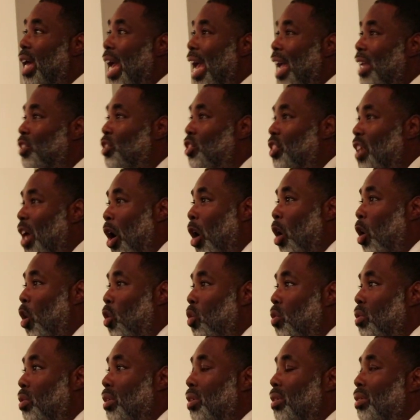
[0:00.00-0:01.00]
And
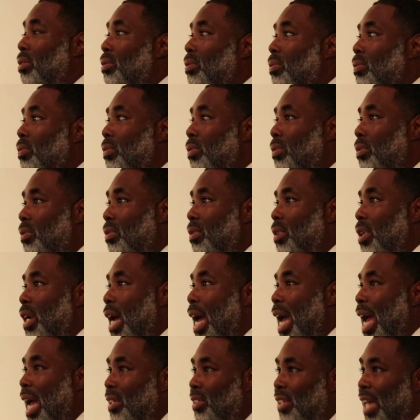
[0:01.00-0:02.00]
so,
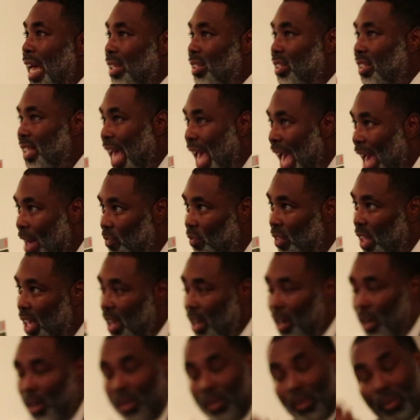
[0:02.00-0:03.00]
as I sat
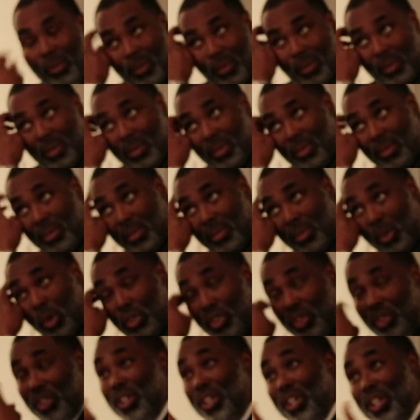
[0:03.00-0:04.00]
there or
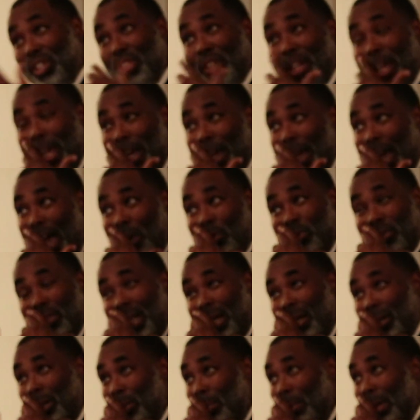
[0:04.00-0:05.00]
stood there, I was
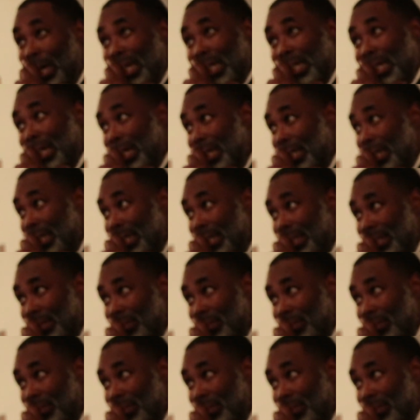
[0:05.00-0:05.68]
like, oh my God.